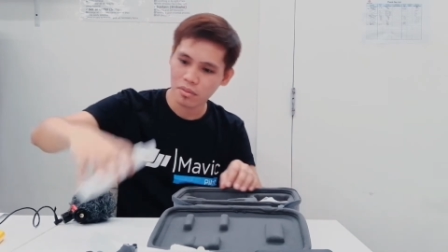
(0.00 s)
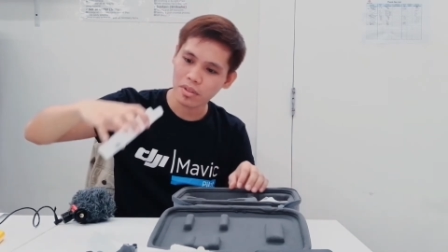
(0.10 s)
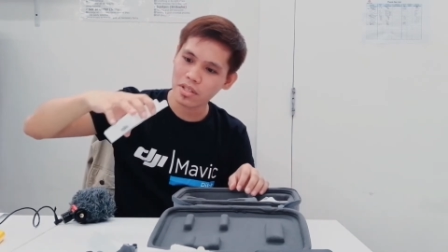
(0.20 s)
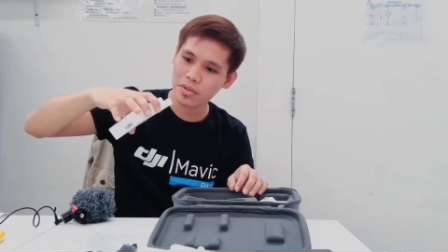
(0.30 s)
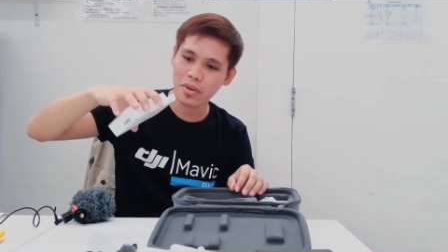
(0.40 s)

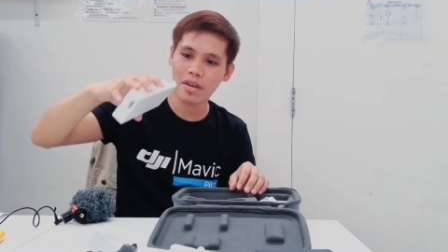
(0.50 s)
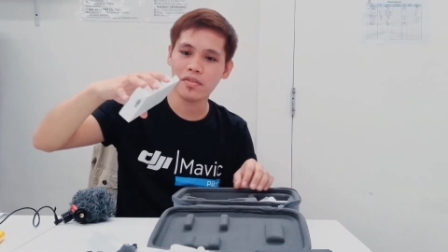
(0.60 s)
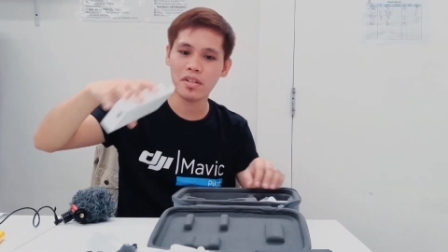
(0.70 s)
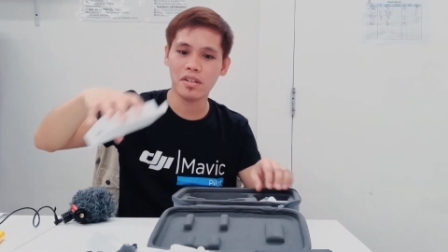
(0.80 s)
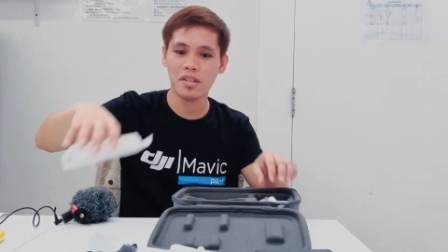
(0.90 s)
That's what we have
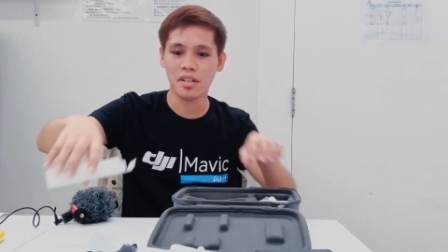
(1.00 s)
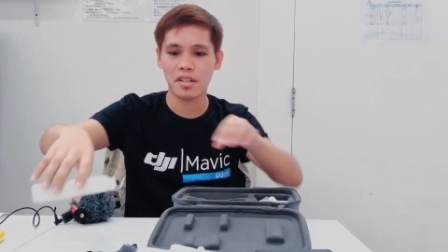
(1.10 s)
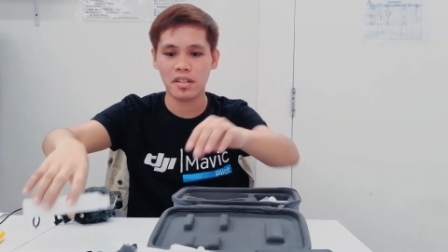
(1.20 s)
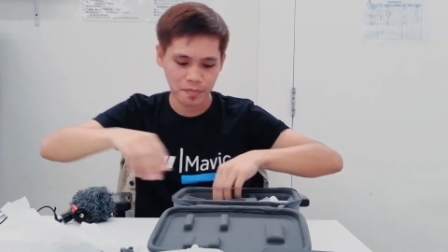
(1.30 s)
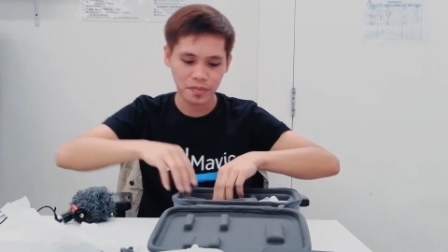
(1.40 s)
here.
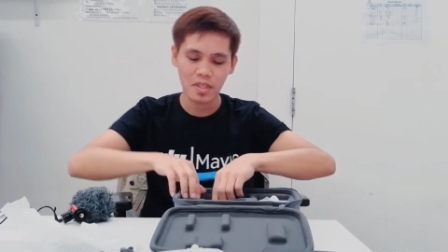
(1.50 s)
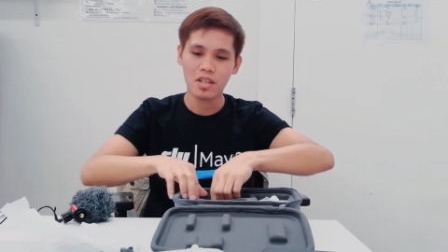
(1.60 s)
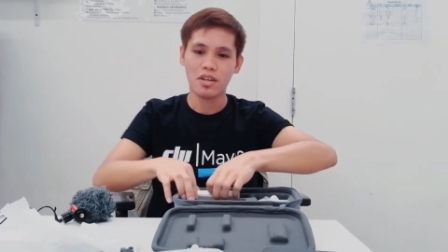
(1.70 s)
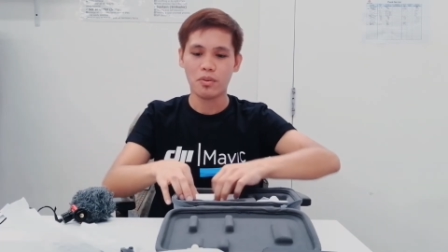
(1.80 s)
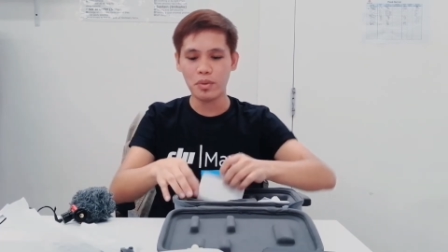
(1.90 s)

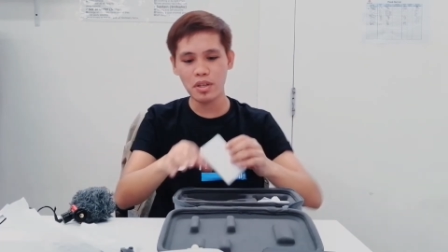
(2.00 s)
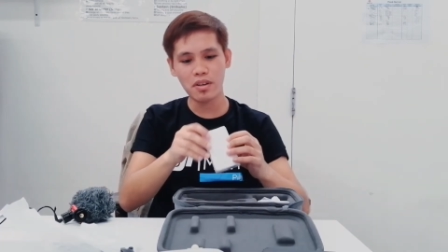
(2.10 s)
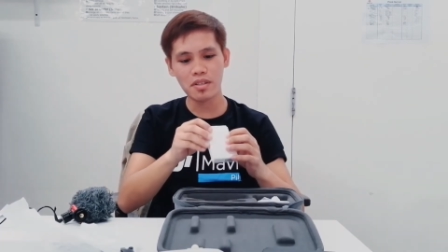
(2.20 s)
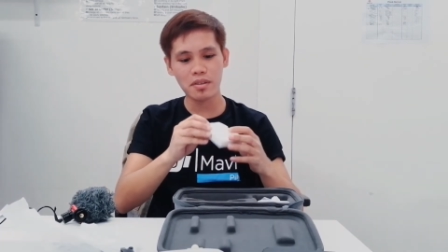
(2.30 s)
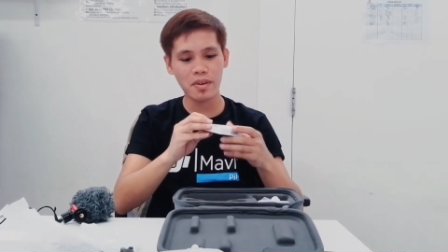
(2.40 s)
We
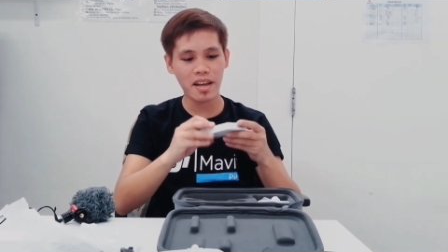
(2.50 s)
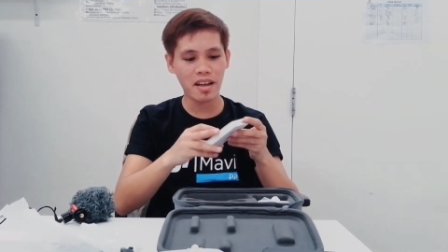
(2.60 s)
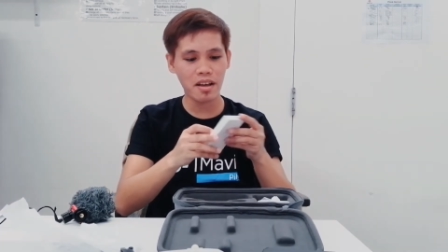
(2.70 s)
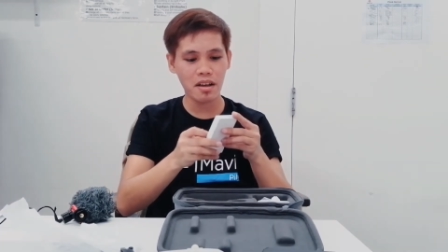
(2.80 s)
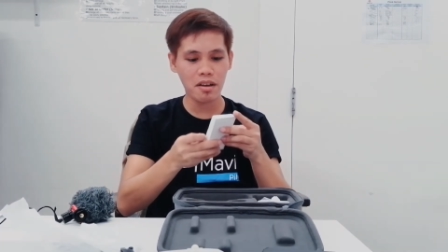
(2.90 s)
also
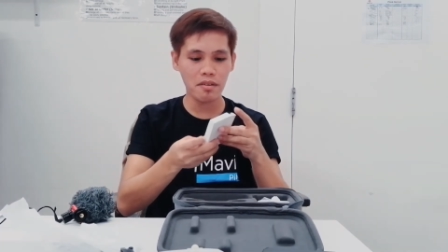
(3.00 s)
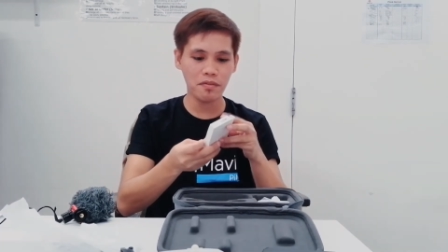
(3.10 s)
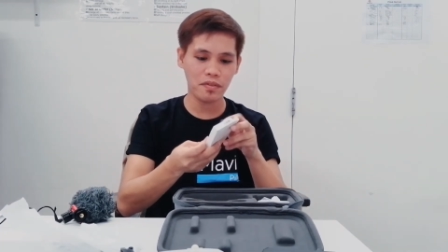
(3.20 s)
have